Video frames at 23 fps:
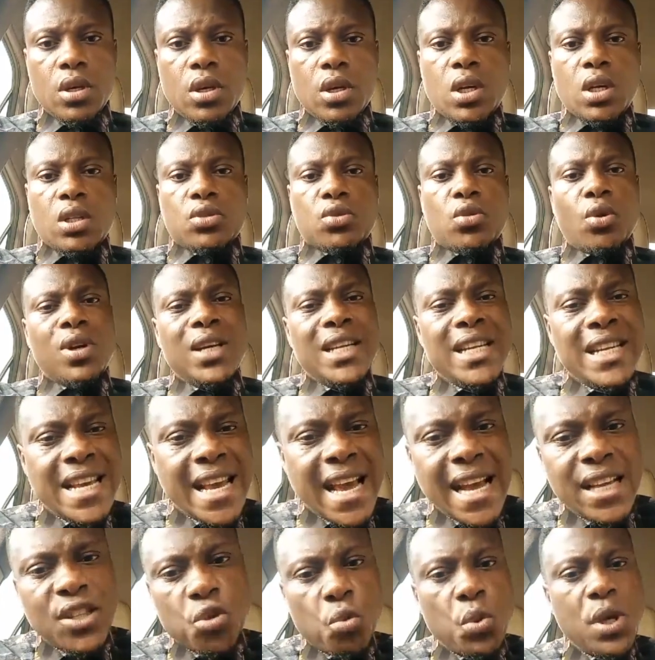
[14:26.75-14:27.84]
to
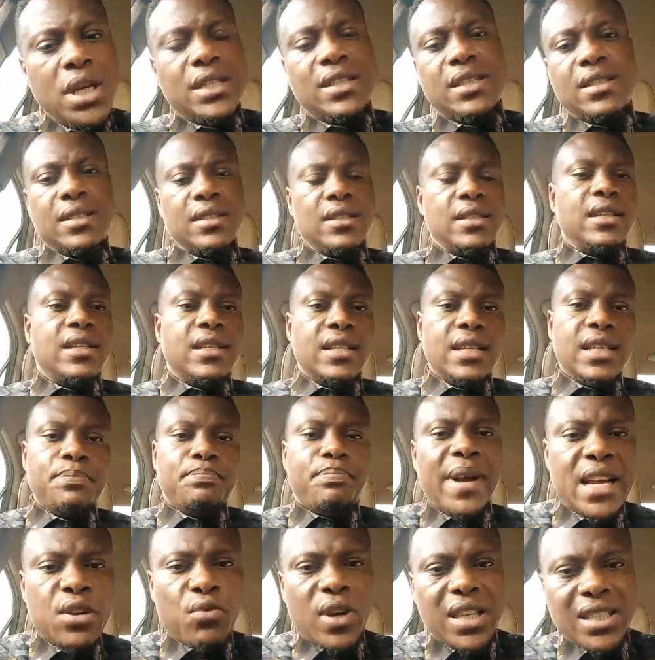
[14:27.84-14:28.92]
liaise with
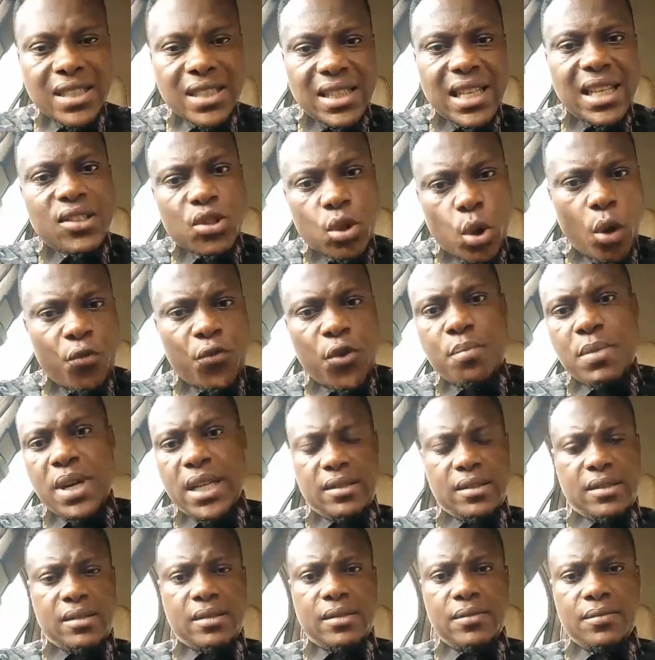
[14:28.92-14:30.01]
Benue State
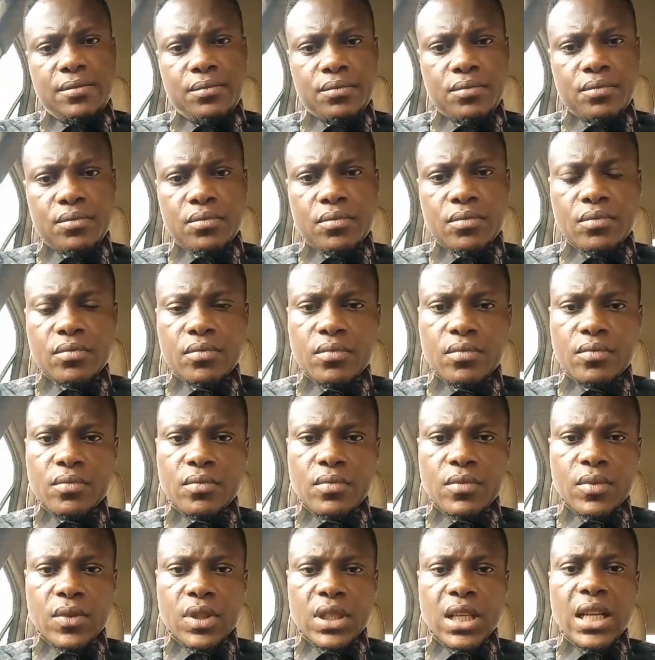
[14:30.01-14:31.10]
government.
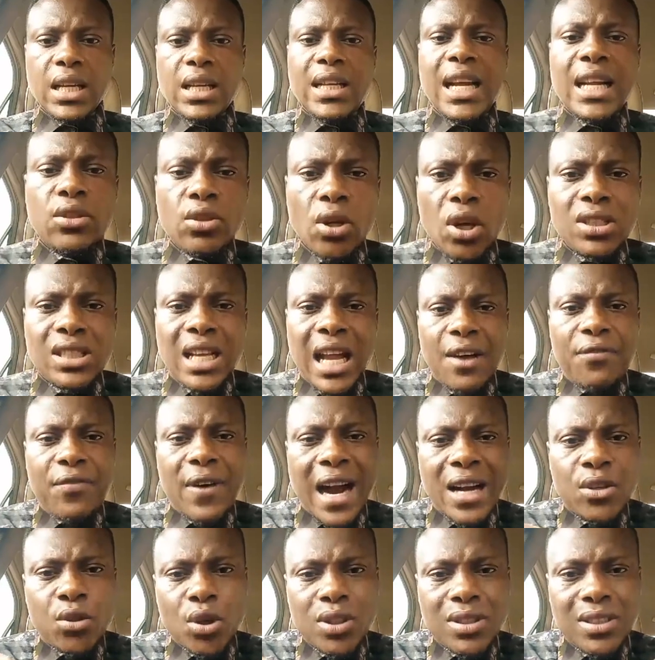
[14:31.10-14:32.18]
Let us have
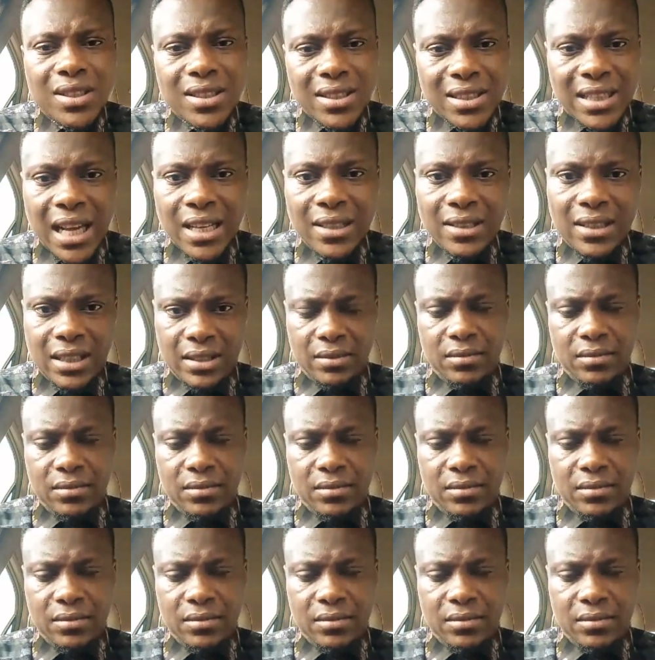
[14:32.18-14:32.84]
an understanding.